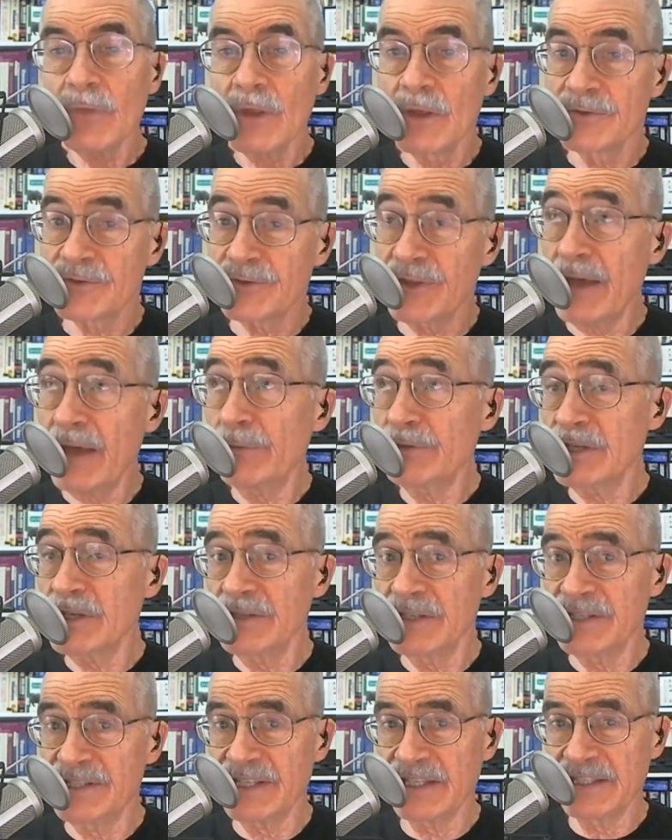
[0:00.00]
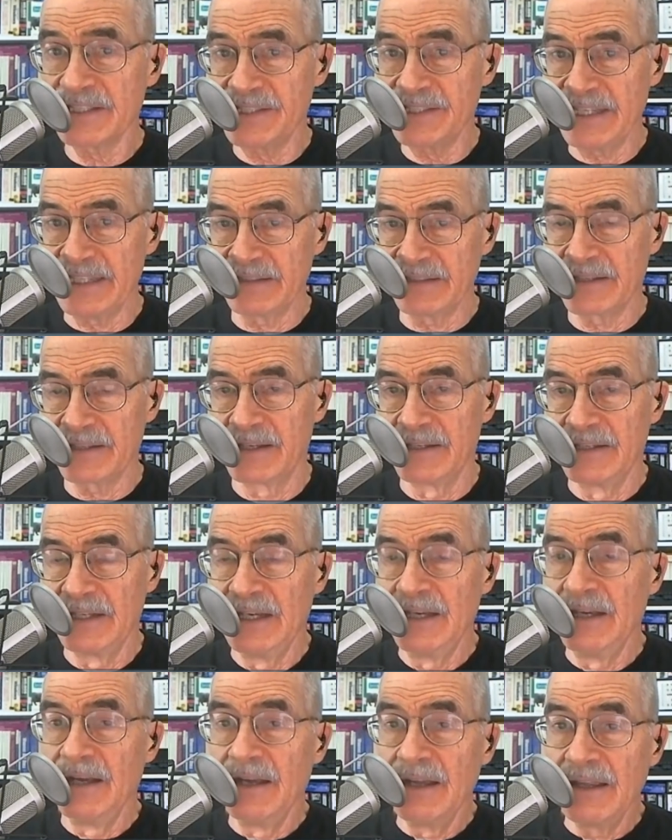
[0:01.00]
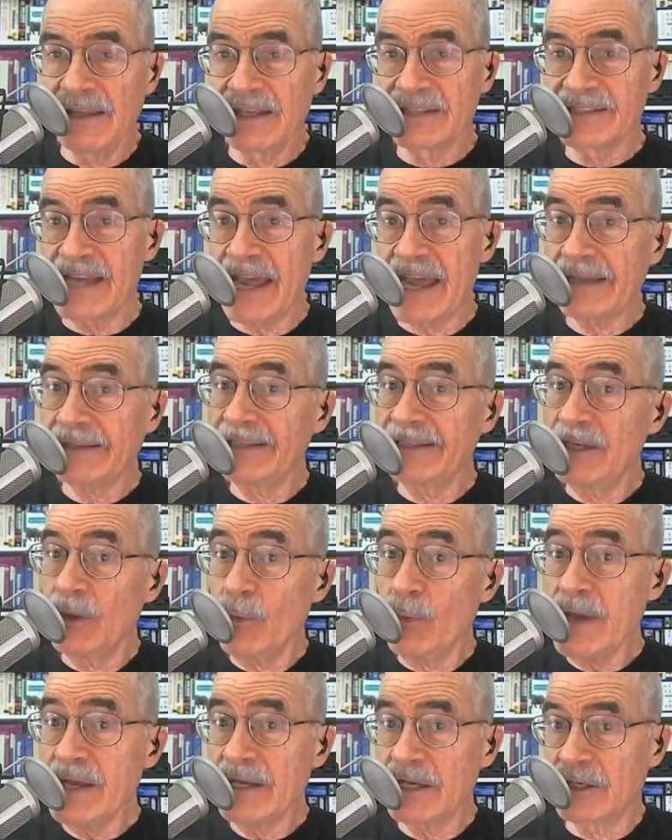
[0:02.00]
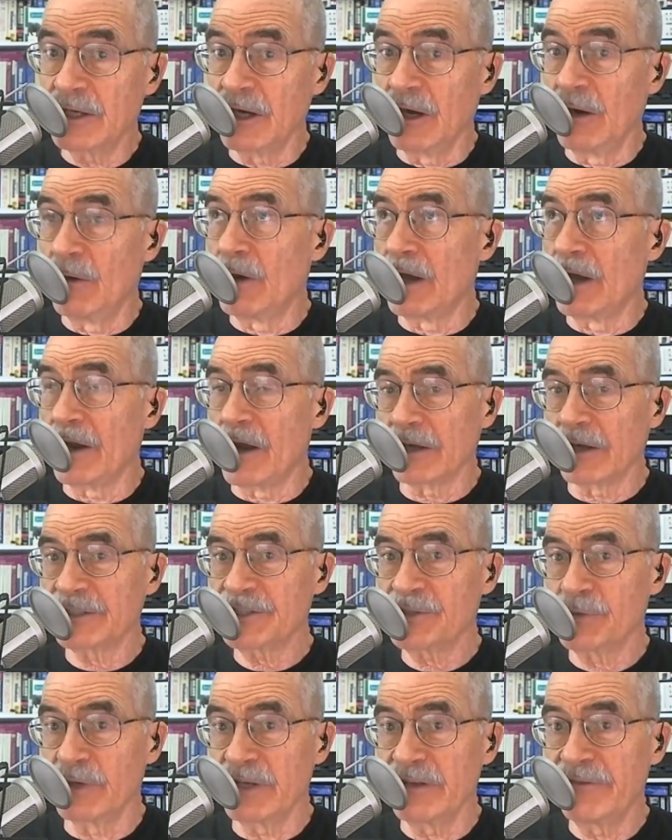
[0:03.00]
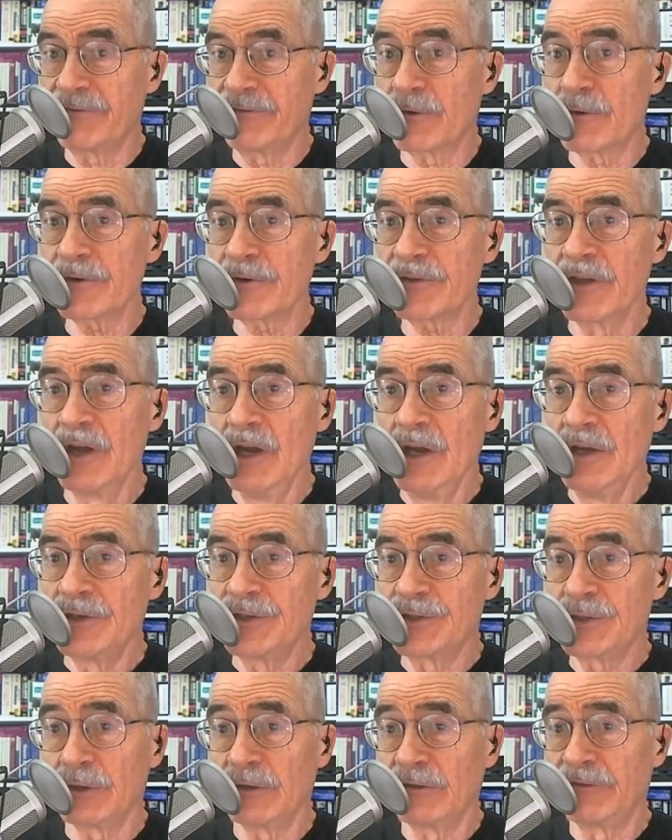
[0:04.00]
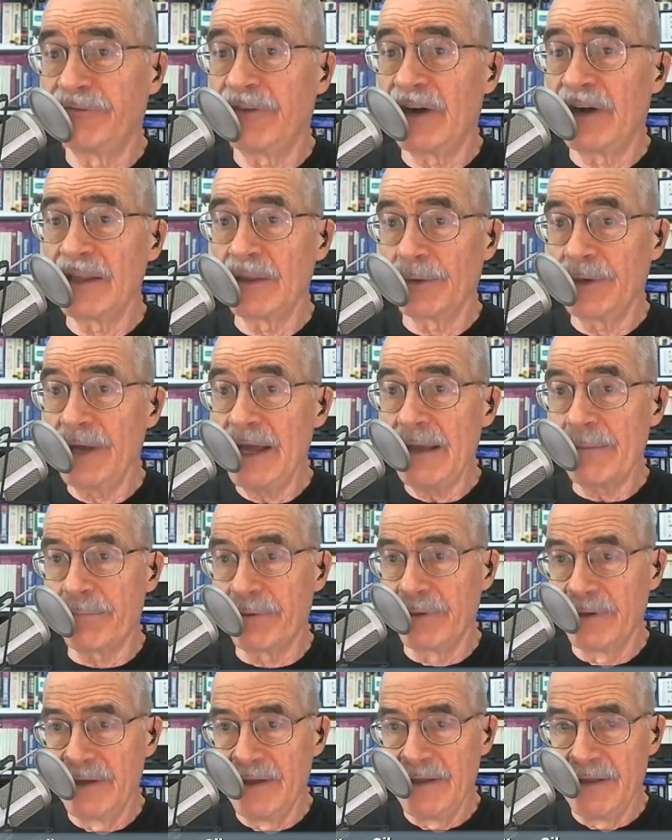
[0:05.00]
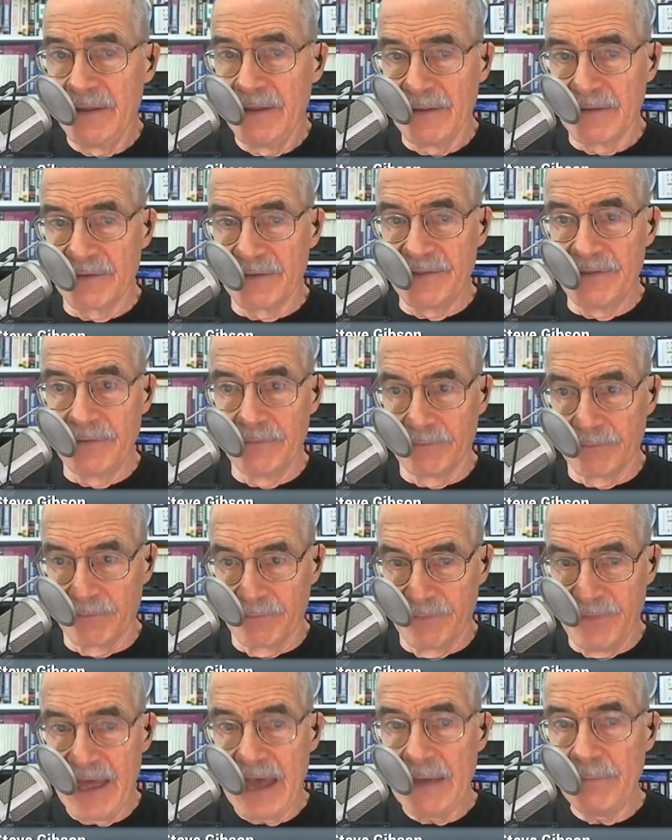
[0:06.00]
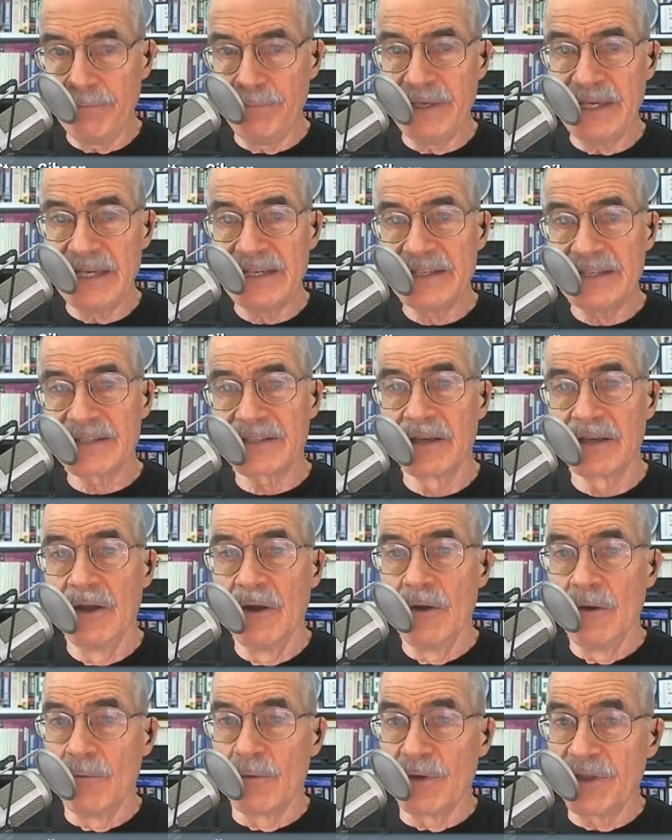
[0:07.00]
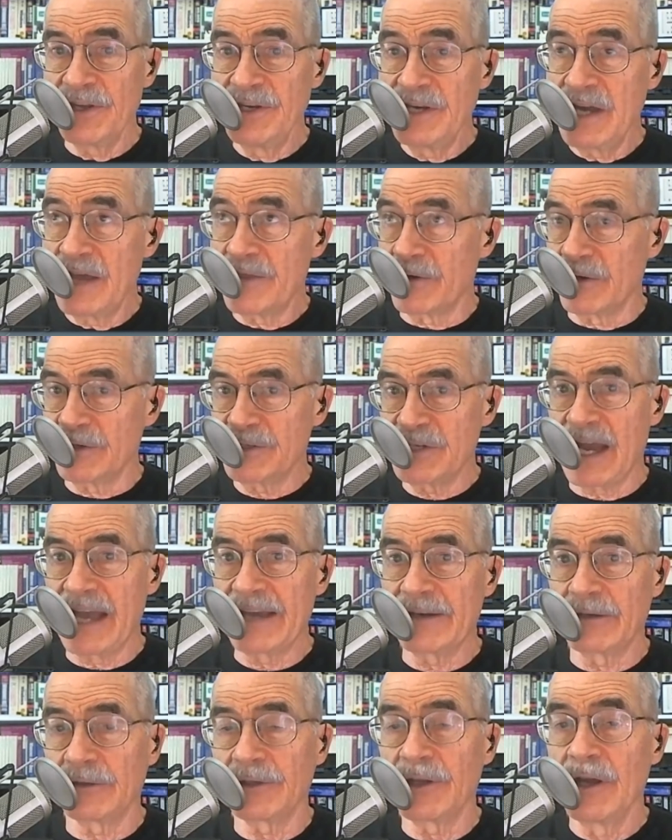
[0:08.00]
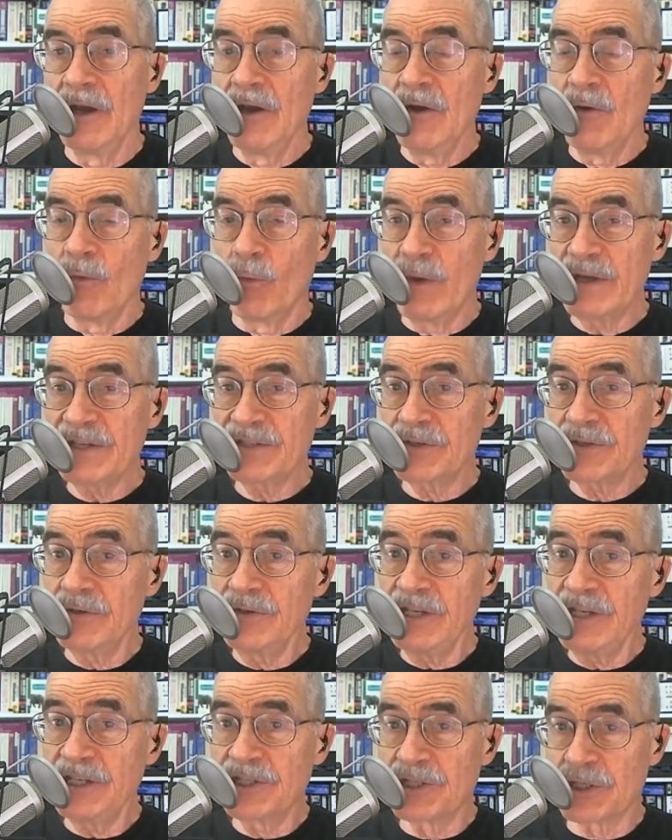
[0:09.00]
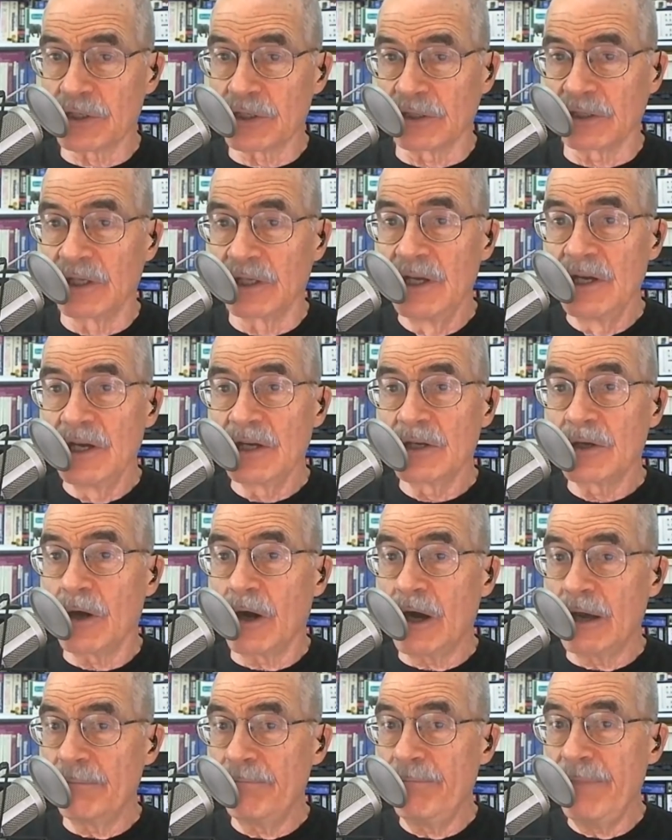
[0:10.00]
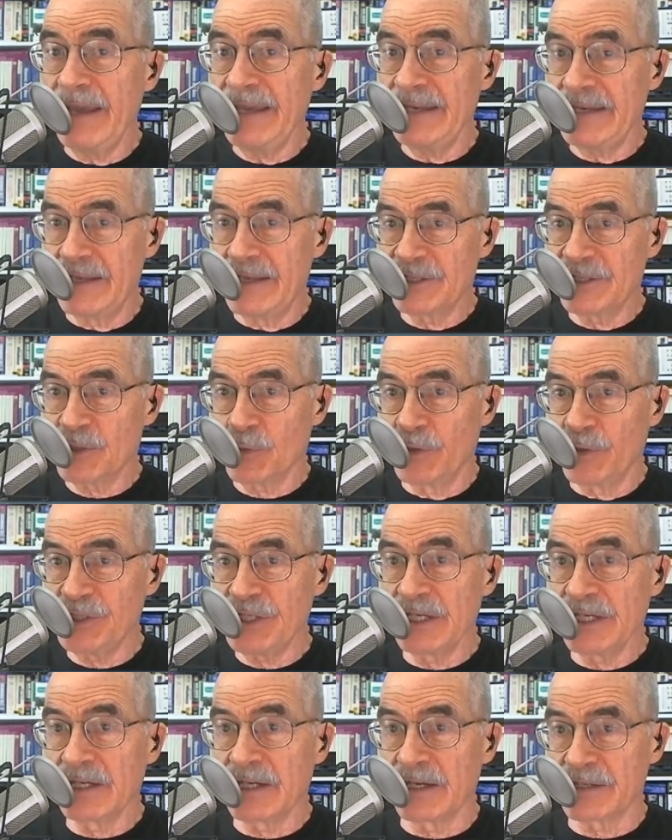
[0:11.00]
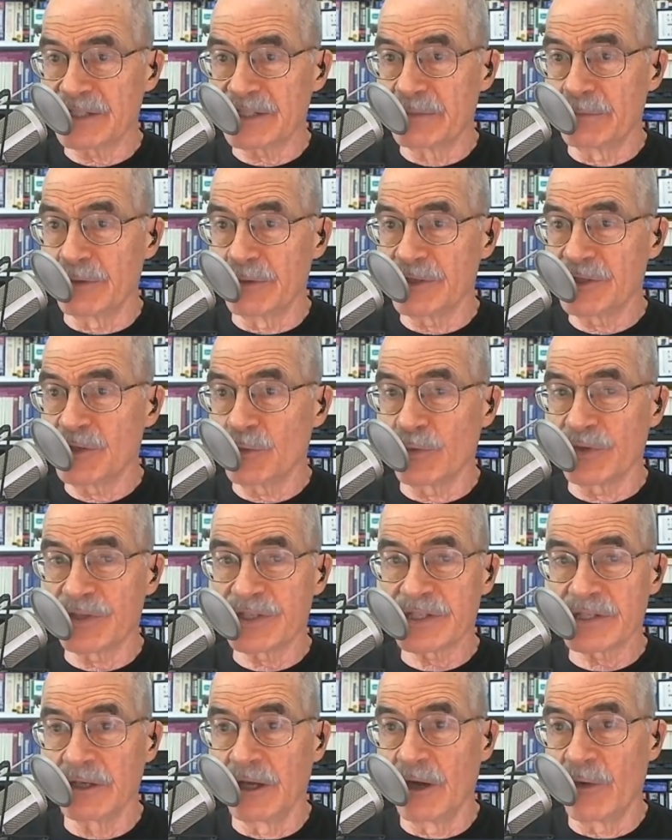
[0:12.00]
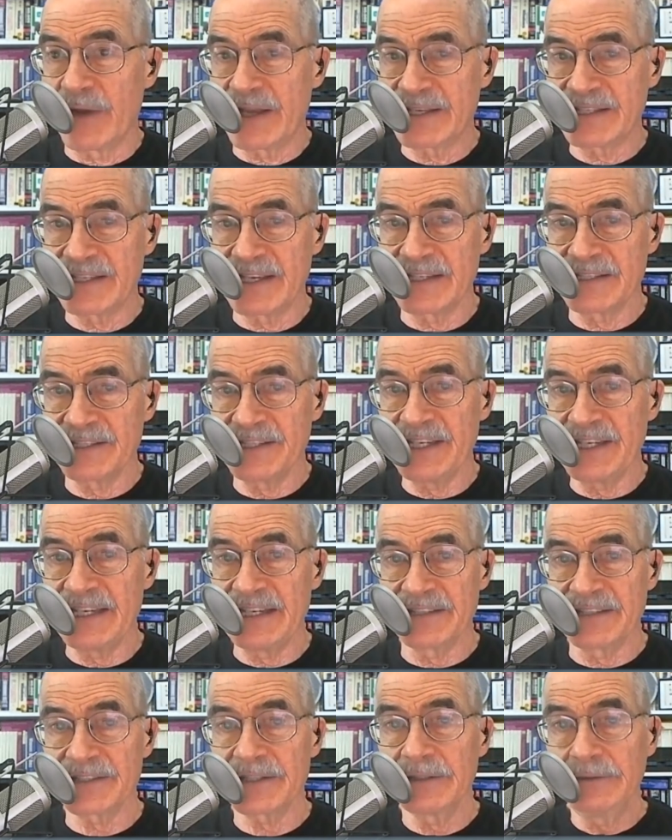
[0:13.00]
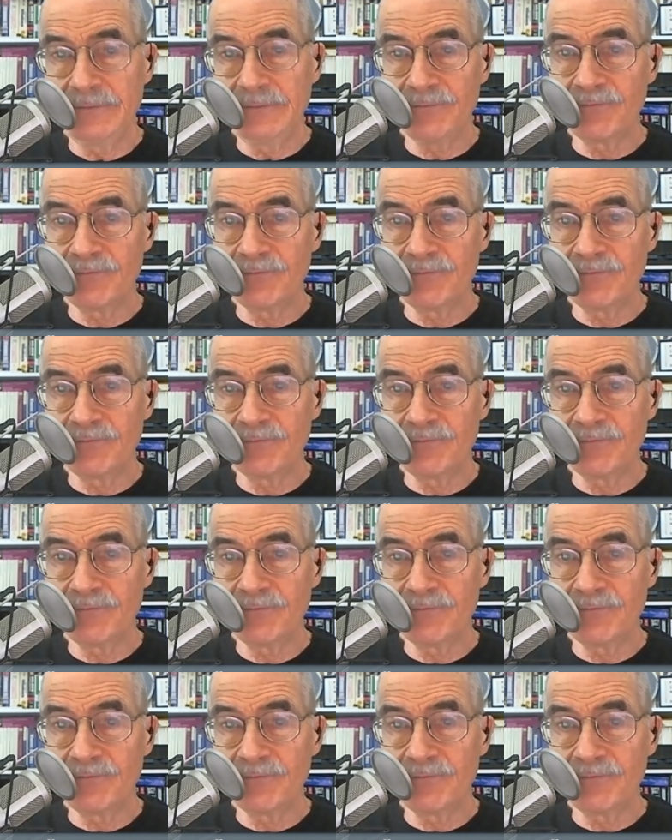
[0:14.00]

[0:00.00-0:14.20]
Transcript: So that was on the 16th. Exactly a week ago, on August 24th, Joel followed up that piece with another titled Western Digital Caught Bait Switching Customers with Slow SSDs.